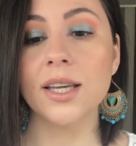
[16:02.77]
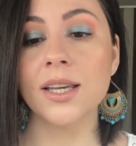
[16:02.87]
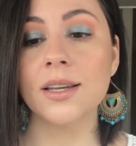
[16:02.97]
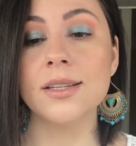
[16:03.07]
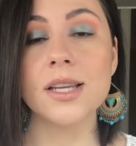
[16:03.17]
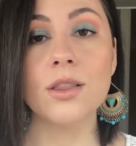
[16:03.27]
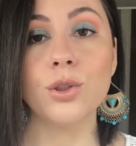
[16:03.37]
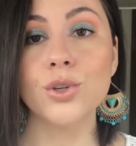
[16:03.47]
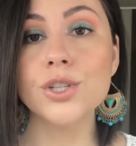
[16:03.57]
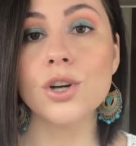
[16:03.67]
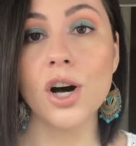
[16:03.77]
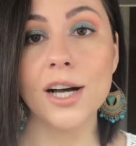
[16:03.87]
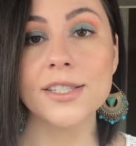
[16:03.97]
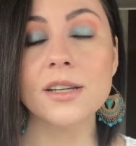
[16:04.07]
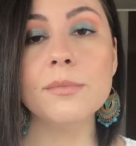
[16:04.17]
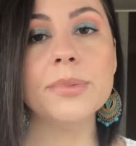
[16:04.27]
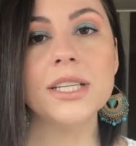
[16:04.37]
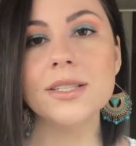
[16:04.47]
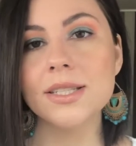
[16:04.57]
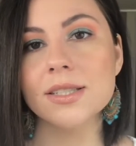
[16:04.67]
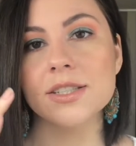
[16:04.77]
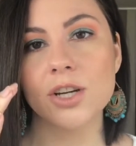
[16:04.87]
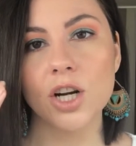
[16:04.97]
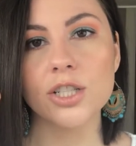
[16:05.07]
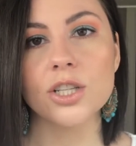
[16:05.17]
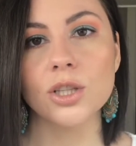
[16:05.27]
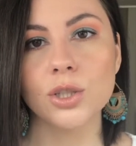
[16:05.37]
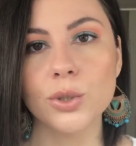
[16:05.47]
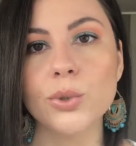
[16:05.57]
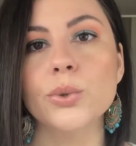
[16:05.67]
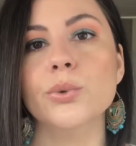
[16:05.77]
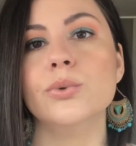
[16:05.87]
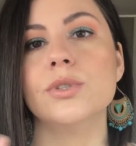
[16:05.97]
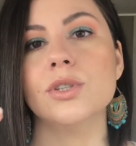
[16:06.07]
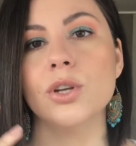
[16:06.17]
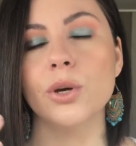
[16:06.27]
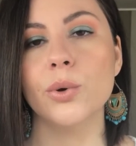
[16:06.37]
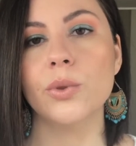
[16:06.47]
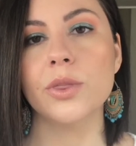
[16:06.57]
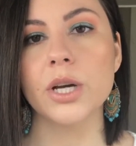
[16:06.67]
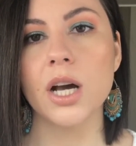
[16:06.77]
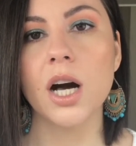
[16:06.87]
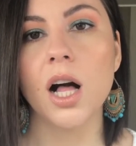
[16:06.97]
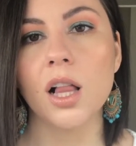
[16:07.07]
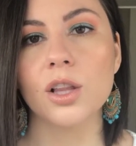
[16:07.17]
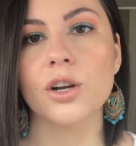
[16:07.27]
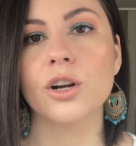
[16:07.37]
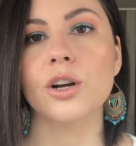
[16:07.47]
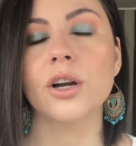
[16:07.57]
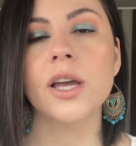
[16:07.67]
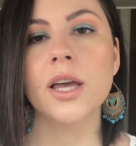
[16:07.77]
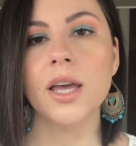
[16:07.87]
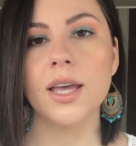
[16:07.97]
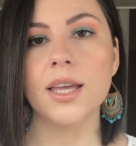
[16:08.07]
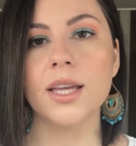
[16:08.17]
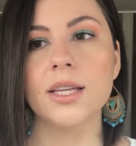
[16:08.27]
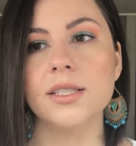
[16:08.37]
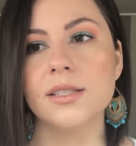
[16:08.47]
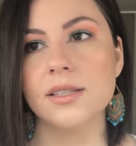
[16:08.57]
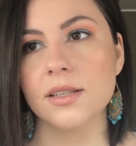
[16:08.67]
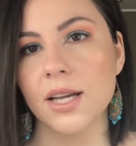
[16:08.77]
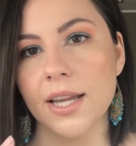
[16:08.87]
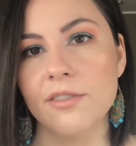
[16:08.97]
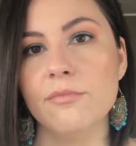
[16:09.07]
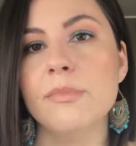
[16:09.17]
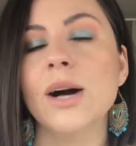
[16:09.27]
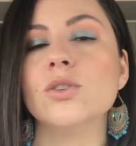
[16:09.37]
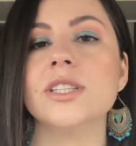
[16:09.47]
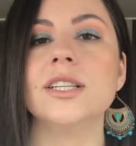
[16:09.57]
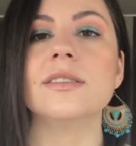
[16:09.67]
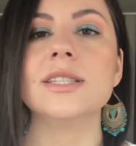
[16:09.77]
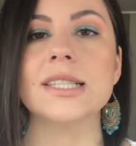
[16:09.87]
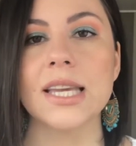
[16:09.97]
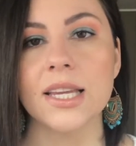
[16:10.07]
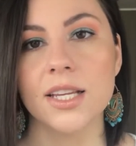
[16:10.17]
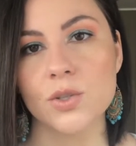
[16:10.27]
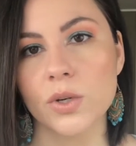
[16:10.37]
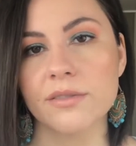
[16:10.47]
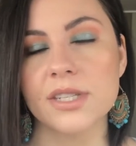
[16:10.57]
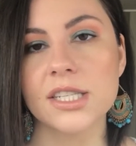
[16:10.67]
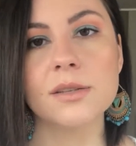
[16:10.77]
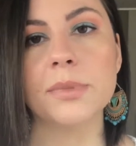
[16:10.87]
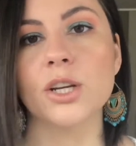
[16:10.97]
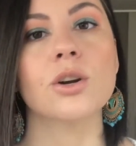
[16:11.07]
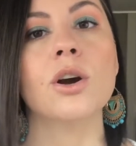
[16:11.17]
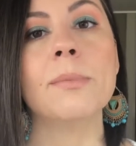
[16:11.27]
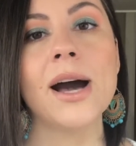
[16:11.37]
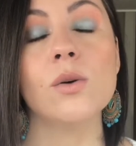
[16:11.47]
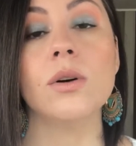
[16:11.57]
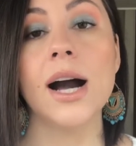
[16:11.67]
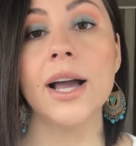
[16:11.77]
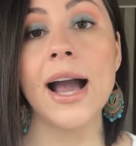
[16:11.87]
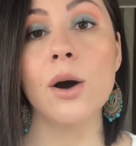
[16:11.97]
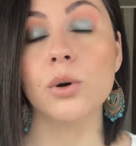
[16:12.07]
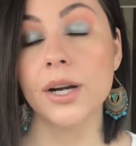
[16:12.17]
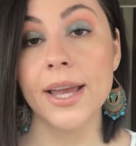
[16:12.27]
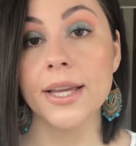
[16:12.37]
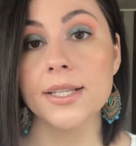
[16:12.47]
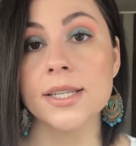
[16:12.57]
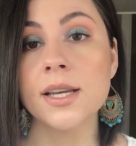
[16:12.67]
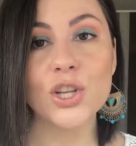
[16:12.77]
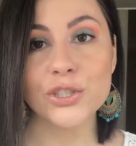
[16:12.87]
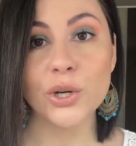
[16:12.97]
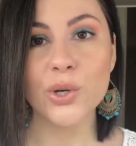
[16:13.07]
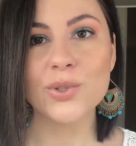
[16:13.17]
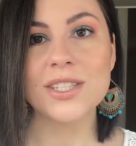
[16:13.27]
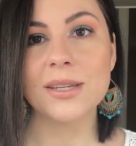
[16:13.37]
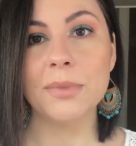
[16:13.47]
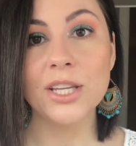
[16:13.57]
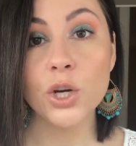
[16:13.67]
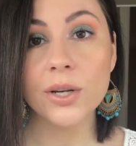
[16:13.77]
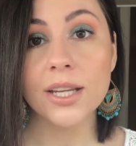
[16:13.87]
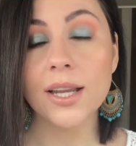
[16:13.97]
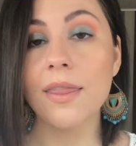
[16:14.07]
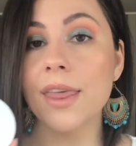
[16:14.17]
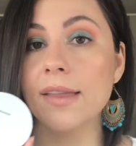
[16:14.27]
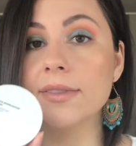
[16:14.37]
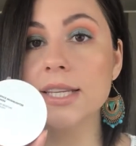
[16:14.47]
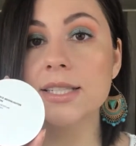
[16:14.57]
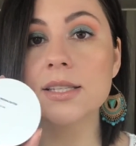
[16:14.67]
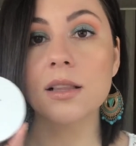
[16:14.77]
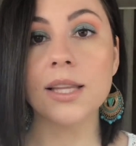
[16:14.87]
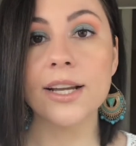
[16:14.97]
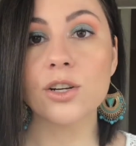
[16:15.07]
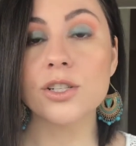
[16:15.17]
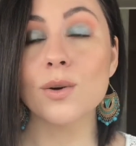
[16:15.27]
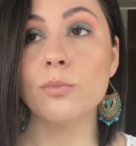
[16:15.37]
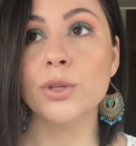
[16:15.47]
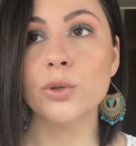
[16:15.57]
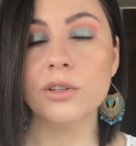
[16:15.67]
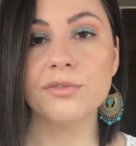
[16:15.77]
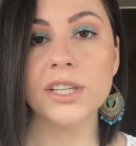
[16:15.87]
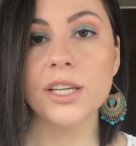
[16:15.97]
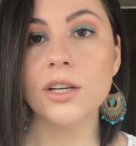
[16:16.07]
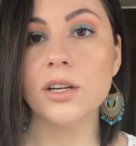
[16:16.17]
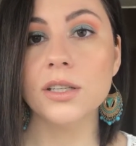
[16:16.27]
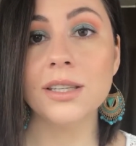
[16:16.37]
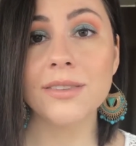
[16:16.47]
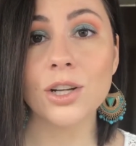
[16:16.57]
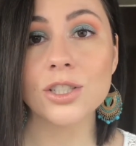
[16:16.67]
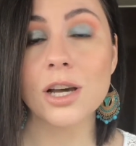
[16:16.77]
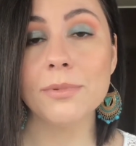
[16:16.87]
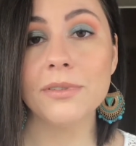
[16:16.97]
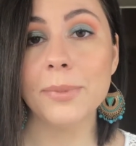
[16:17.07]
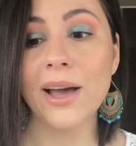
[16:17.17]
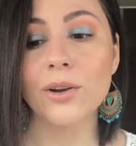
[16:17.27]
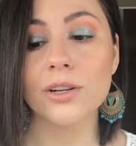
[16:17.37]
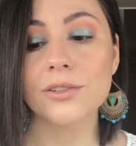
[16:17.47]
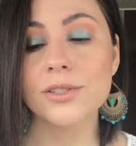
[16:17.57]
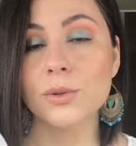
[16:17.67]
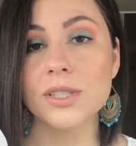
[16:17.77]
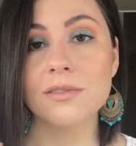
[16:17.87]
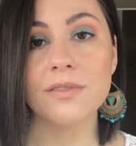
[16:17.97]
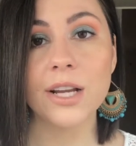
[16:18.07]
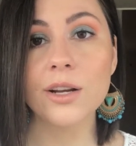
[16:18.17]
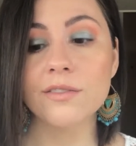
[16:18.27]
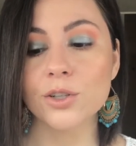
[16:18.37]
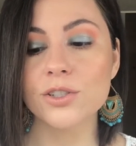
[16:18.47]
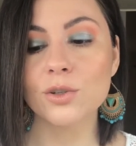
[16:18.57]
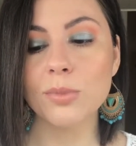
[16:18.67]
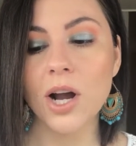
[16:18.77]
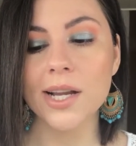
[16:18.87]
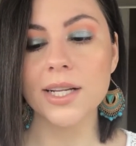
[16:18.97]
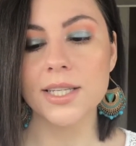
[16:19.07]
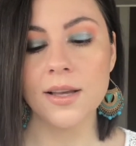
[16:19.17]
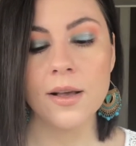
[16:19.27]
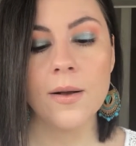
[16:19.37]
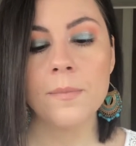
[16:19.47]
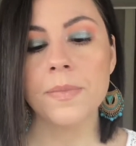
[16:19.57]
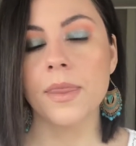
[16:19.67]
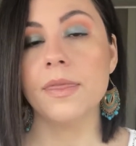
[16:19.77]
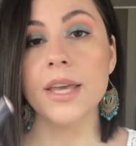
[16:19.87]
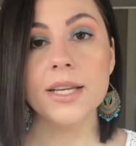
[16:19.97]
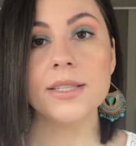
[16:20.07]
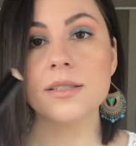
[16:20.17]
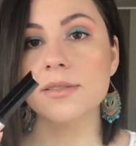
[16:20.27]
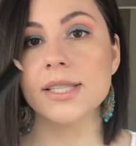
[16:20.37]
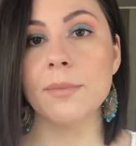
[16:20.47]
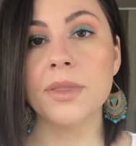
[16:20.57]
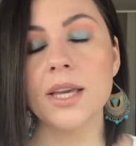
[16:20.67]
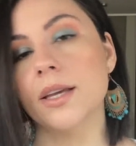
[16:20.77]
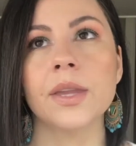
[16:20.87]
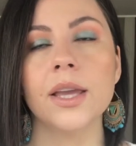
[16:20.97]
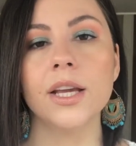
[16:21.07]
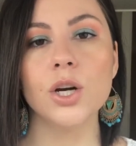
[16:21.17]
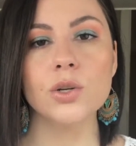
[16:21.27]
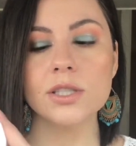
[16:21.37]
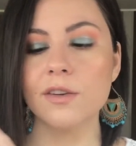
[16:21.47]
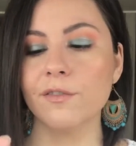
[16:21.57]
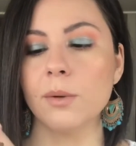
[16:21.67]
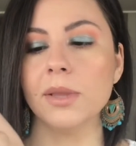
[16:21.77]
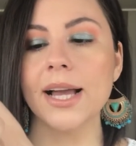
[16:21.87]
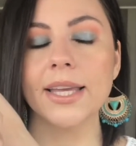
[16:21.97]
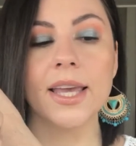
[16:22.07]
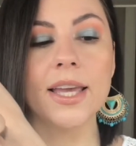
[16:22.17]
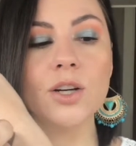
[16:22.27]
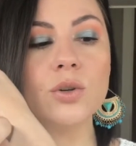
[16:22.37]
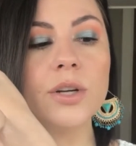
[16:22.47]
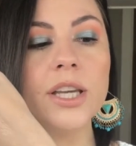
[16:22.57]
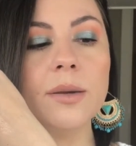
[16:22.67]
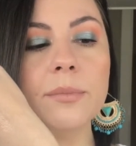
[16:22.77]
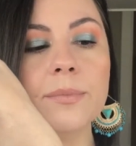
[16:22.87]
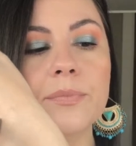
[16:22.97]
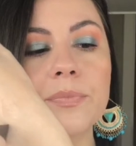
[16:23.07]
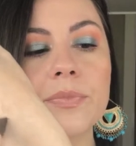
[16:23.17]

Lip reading: and it looked awesome, but it did start to lose, you know, the color and kind of melt into the skin and sort of disappear about hour 8. Also, to be noted that this layers beautifully even on top of a powder, so it's a very versatile product. This, same thing. It goes from like a cream,